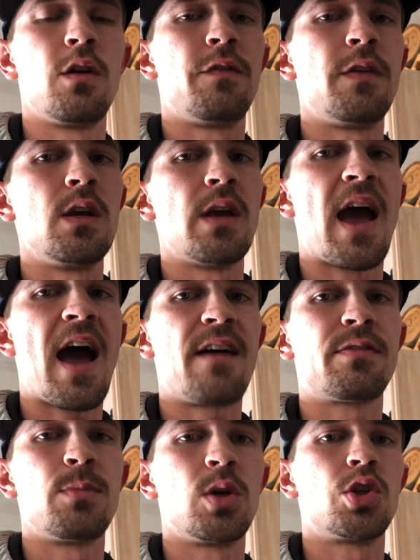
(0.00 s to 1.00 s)
feet. You
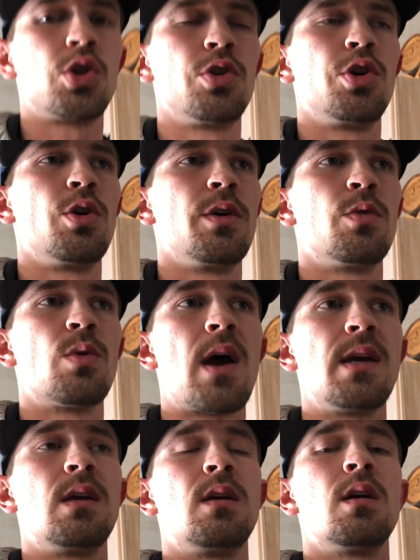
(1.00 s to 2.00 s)
have to make sure you're in the
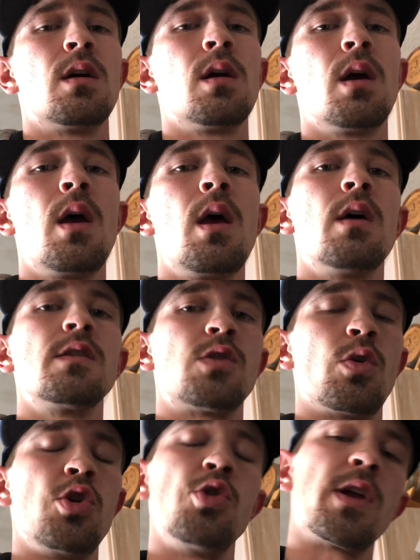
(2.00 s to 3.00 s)
right gear
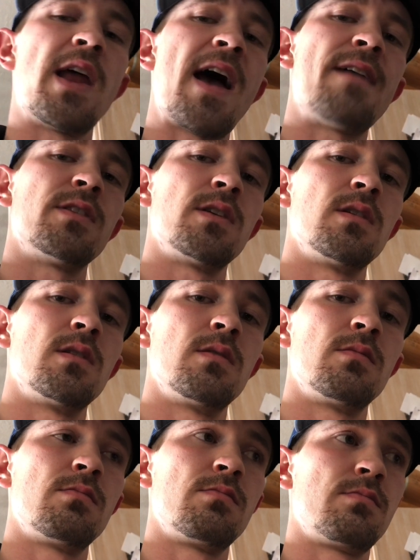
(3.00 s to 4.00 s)
so that you
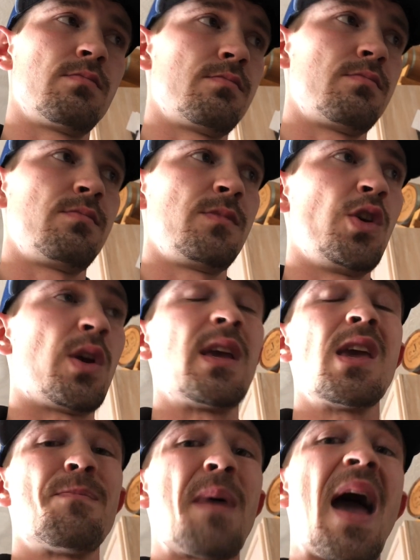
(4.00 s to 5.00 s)
can
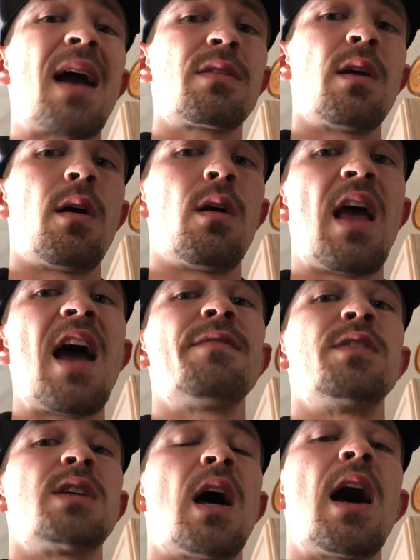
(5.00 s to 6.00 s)
get back there and have
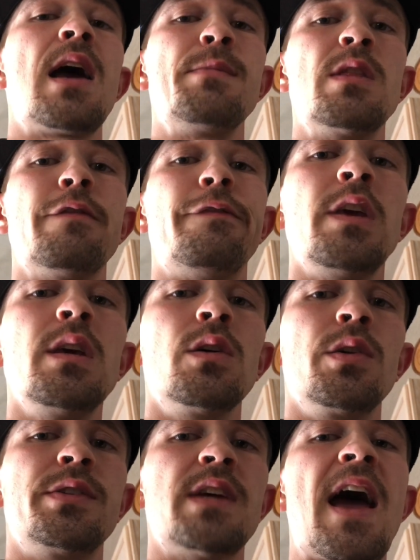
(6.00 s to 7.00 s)
the time in the
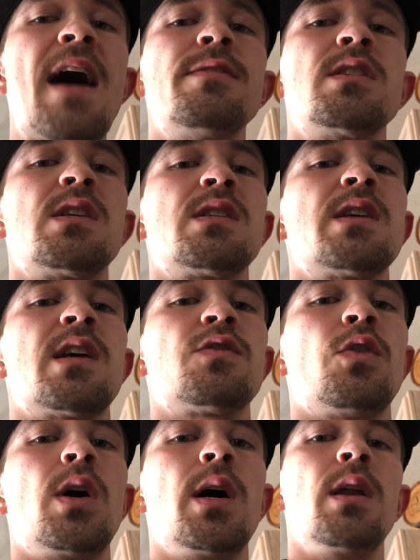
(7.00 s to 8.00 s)
field to have a
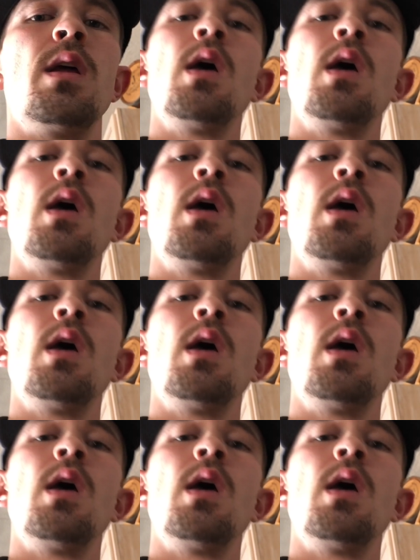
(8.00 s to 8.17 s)
successful hunt.